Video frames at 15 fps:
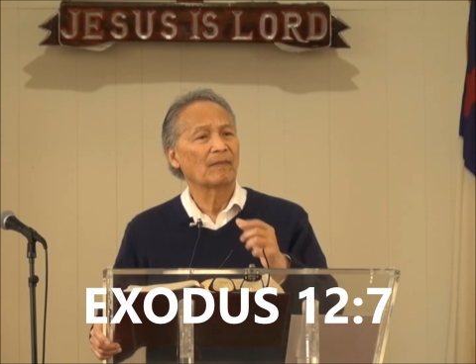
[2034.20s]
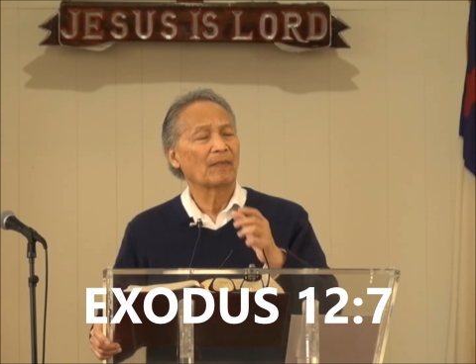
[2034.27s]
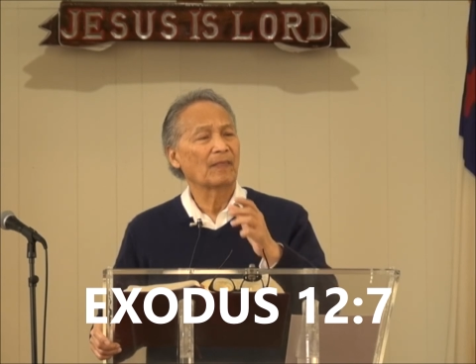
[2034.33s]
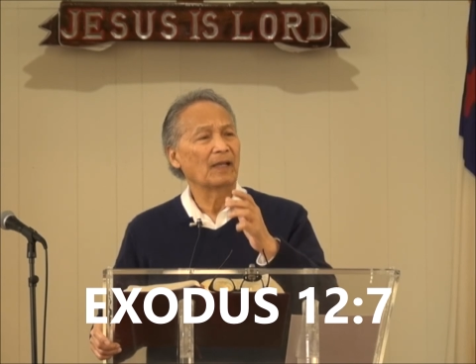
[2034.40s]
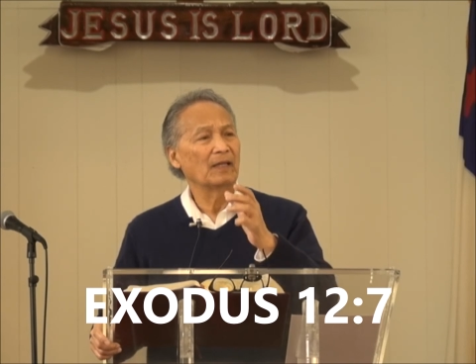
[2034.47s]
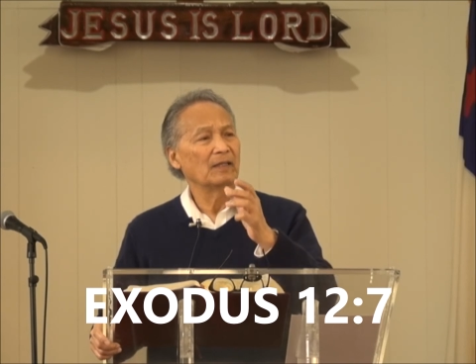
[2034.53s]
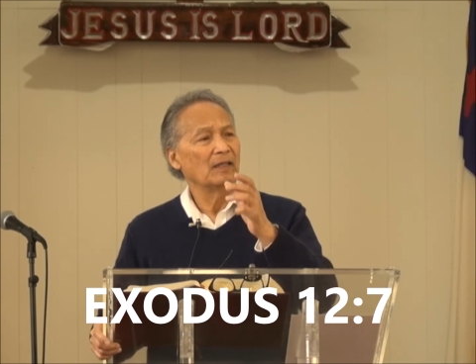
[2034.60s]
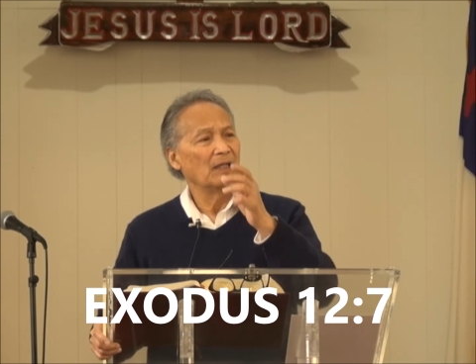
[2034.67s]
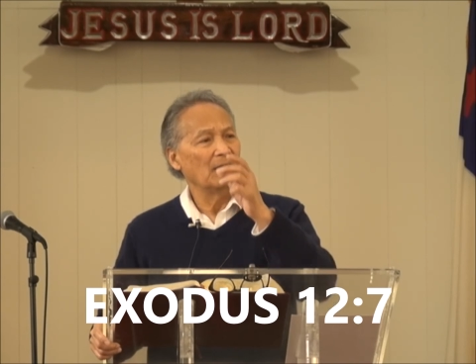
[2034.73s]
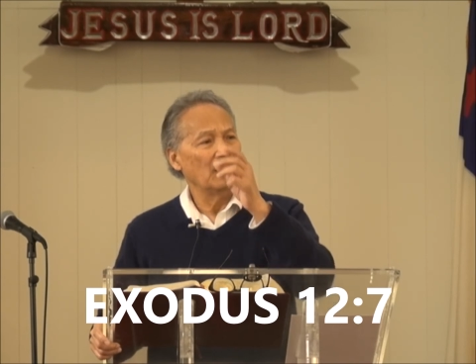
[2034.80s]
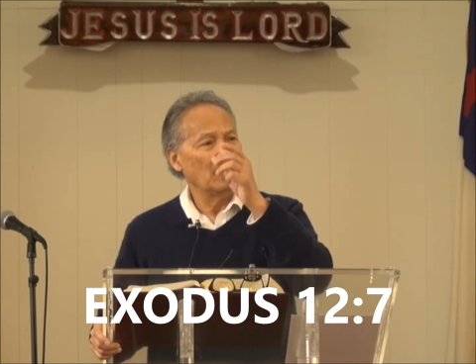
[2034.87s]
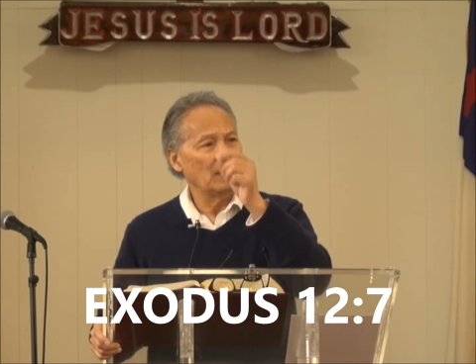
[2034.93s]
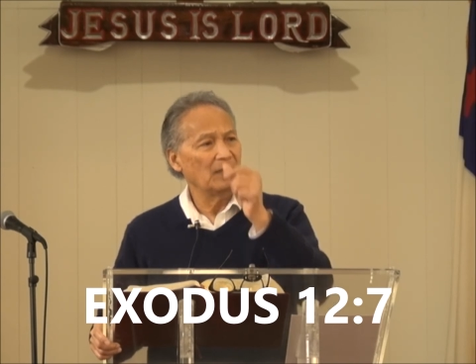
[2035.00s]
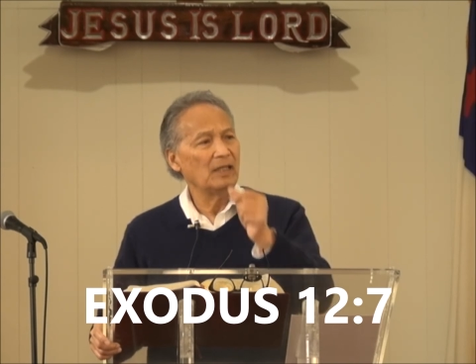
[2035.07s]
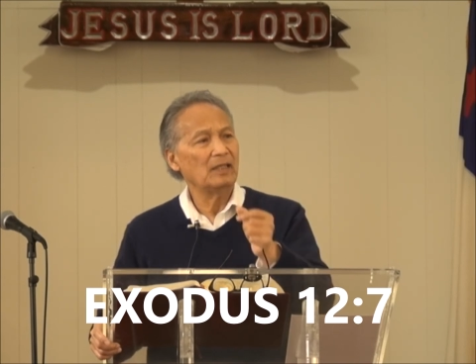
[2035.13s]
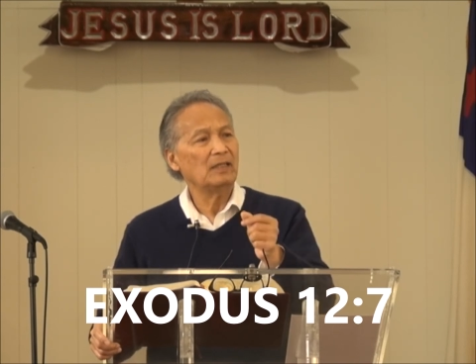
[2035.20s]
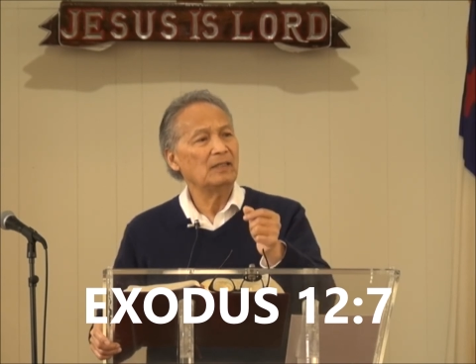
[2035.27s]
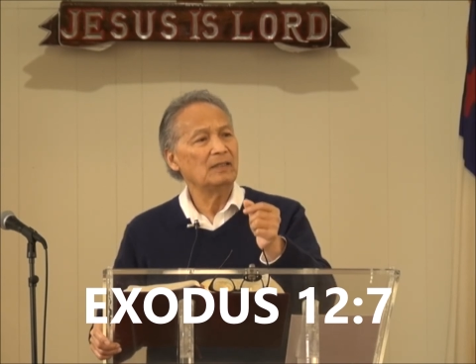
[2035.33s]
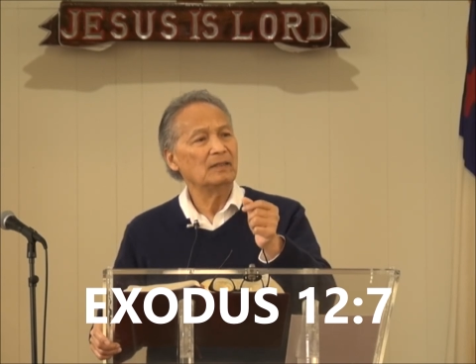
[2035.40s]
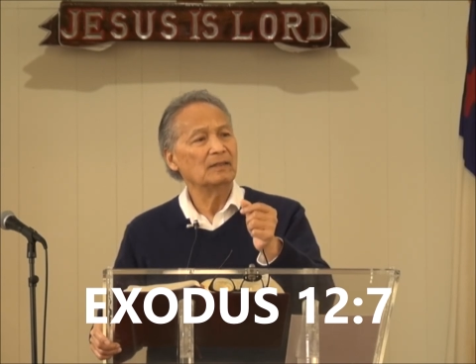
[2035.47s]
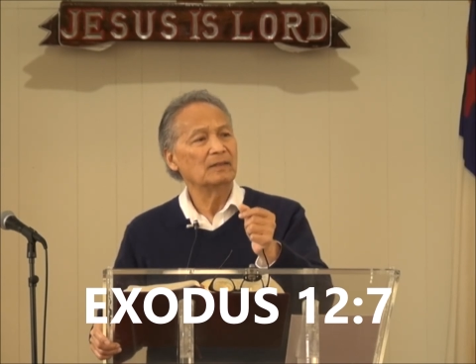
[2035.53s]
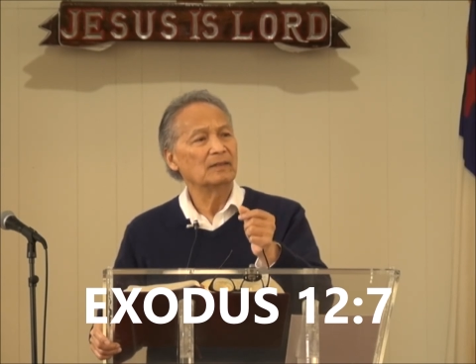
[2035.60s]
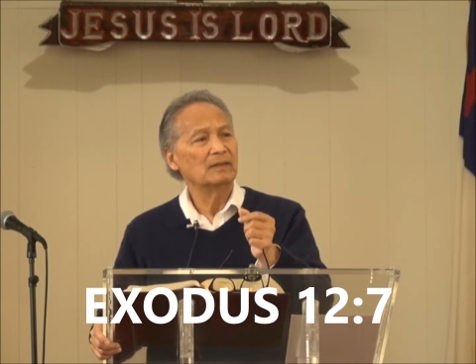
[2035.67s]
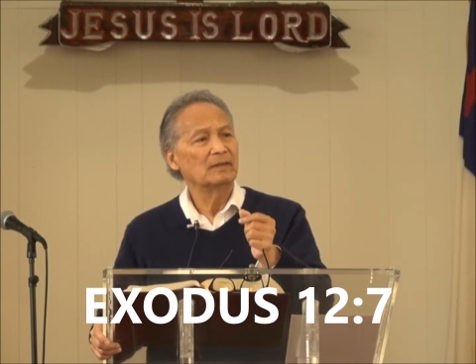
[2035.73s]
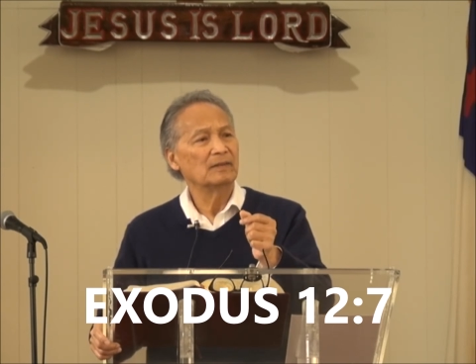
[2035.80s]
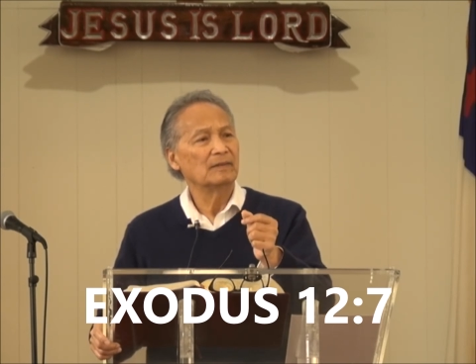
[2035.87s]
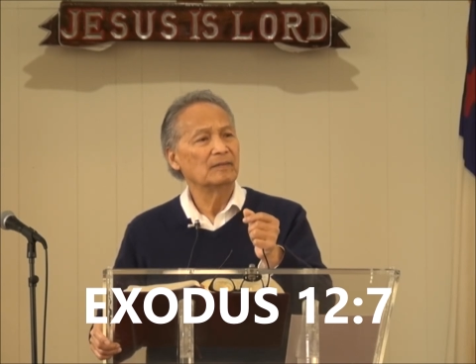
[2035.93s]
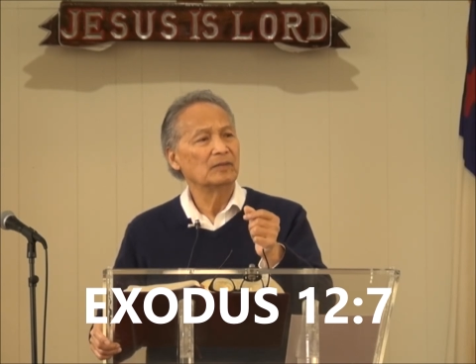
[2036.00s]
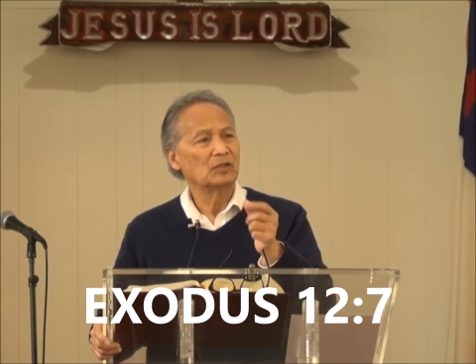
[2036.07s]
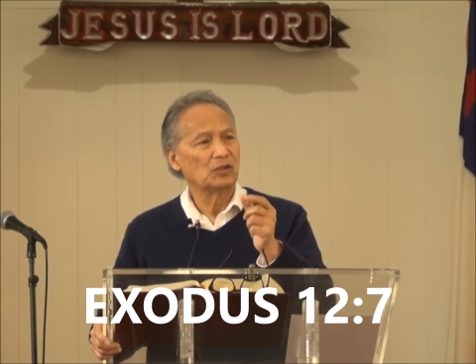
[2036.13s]
And any
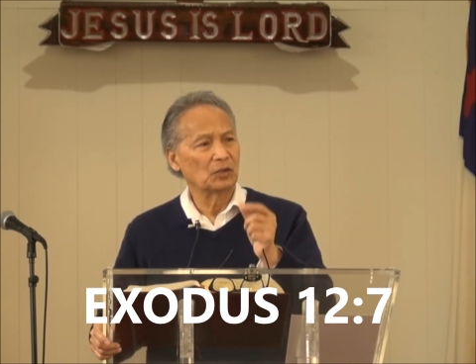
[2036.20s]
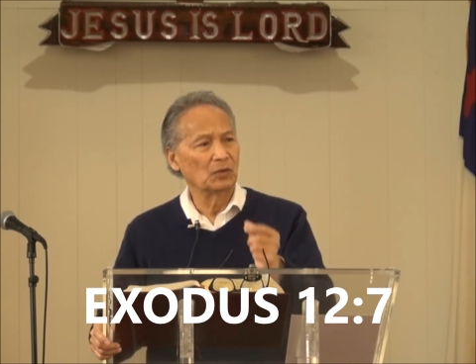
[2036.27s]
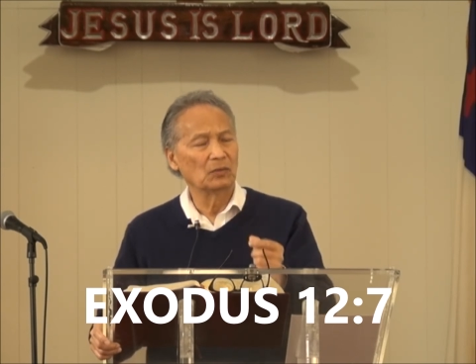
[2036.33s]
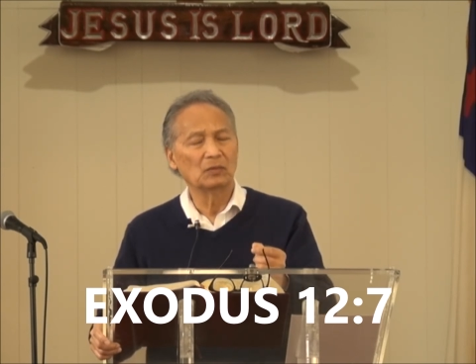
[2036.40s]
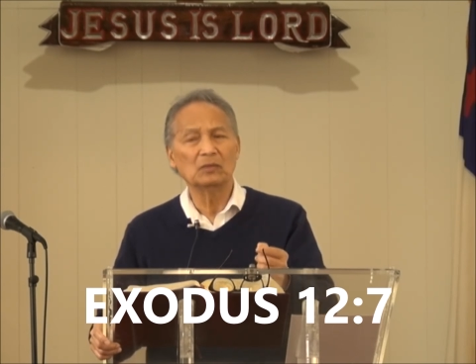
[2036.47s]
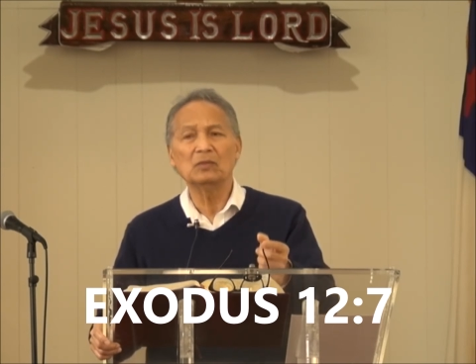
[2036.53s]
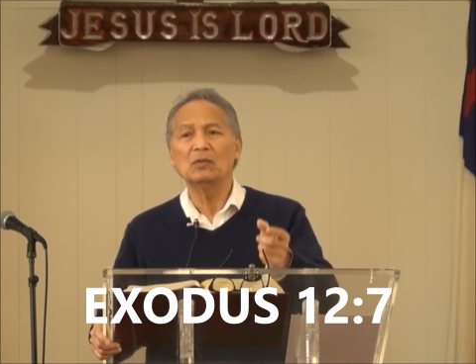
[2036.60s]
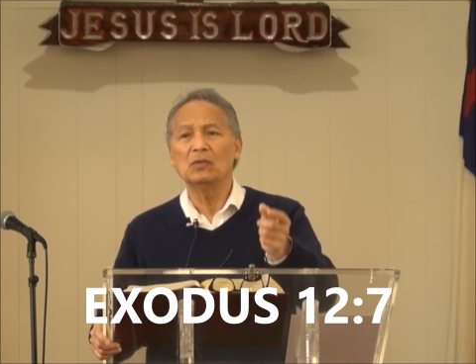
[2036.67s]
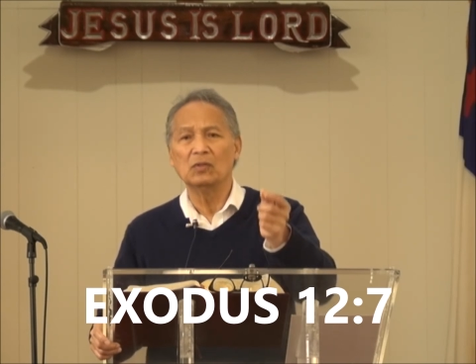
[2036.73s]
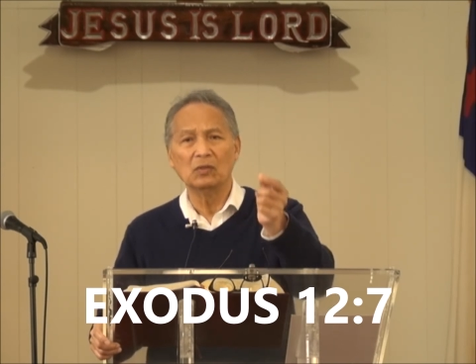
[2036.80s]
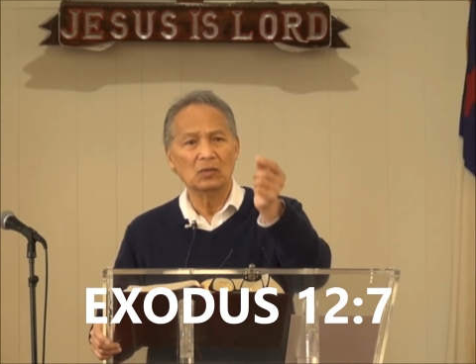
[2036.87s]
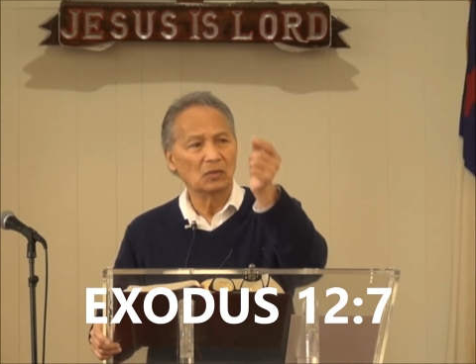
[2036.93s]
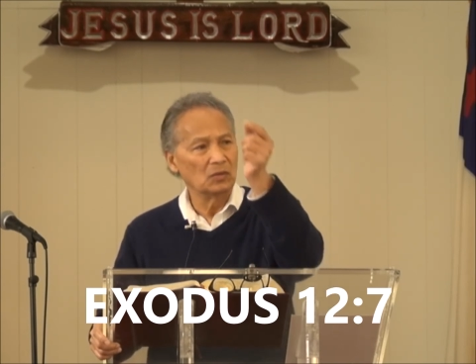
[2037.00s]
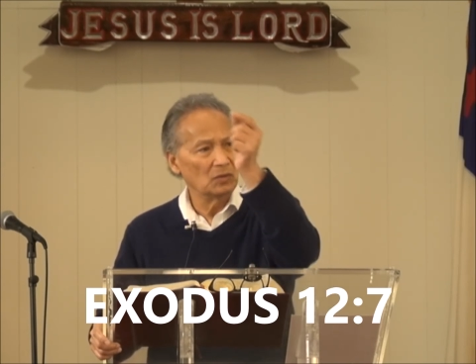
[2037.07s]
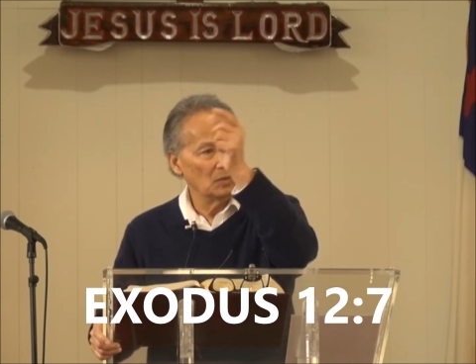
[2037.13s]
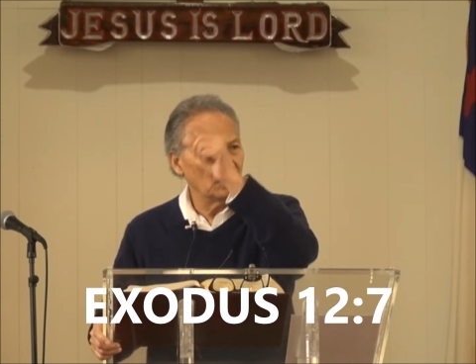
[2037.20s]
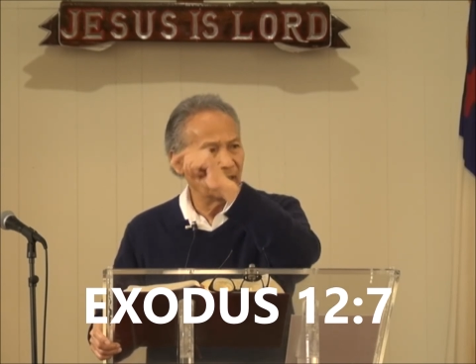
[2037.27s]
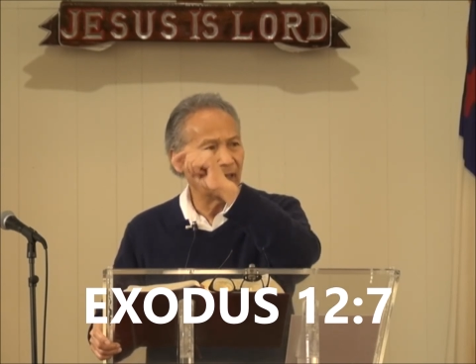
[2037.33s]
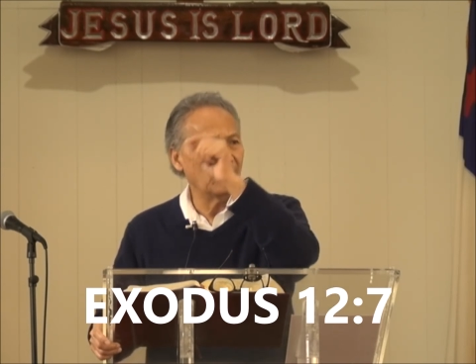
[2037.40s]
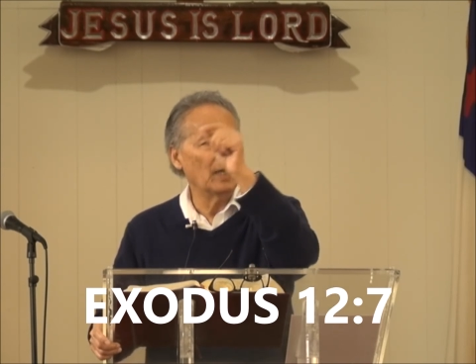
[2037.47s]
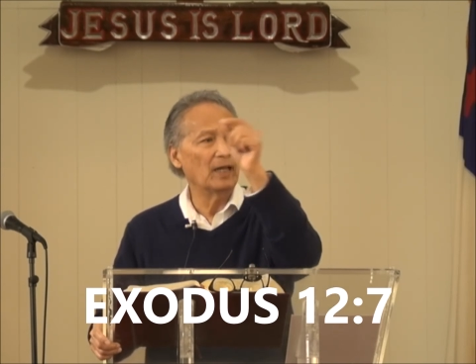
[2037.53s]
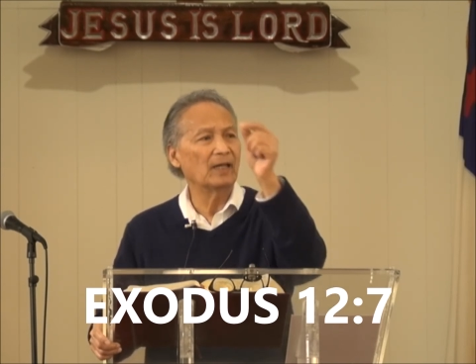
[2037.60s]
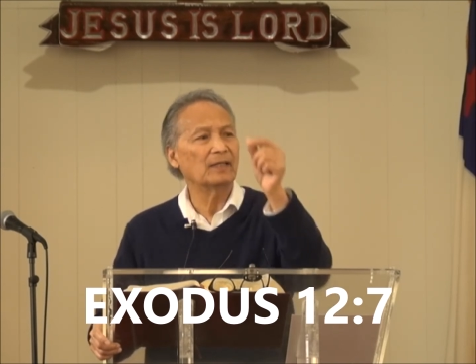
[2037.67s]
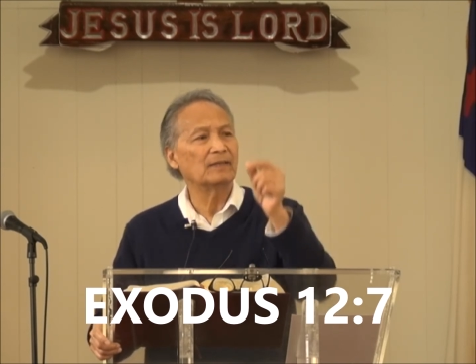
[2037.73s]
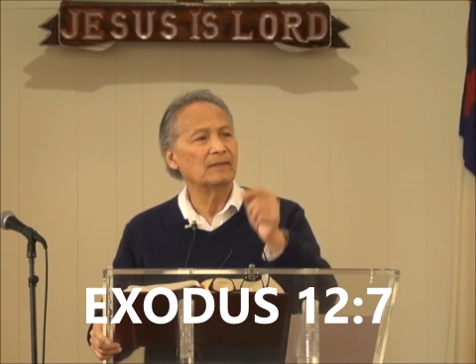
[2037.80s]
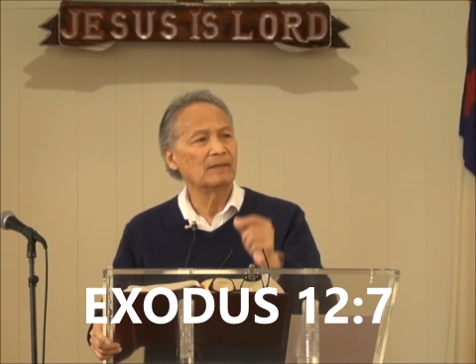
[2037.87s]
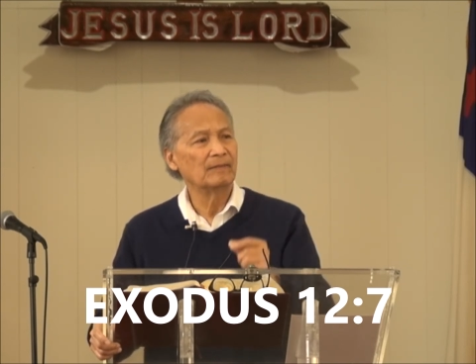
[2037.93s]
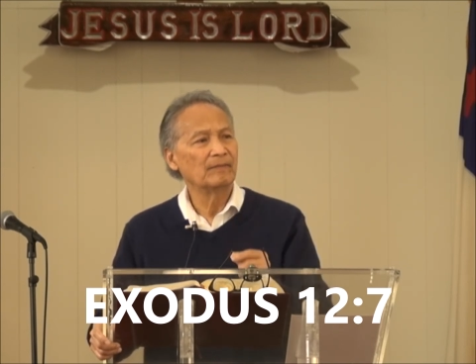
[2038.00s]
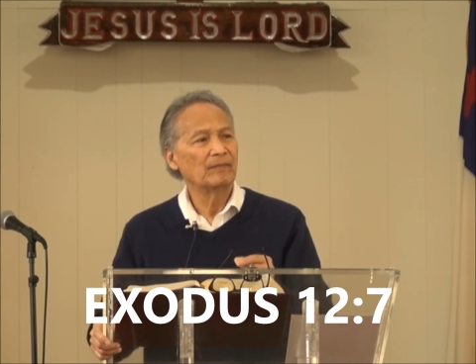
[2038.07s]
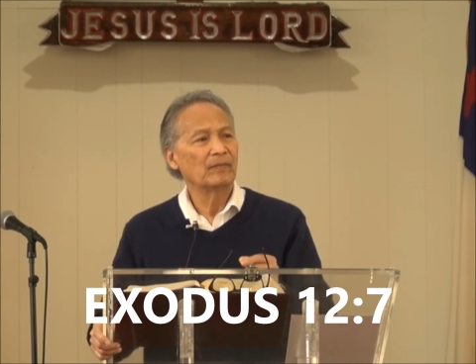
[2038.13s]
Jew who had